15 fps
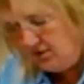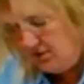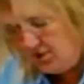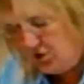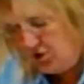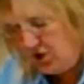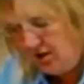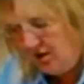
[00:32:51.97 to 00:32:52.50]

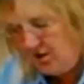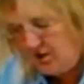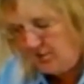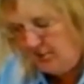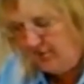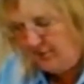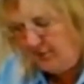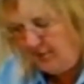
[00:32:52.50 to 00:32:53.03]
share
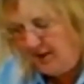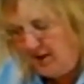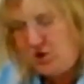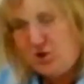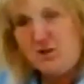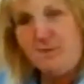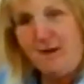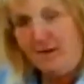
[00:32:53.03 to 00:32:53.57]
some
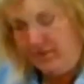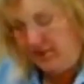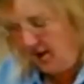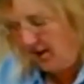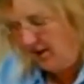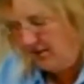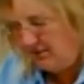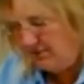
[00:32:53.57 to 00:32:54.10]
information about
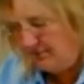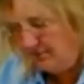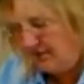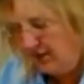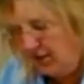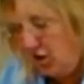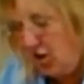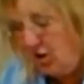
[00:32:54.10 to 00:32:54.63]
that
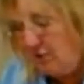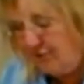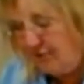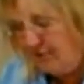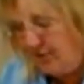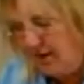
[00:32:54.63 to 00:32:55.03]
and learn from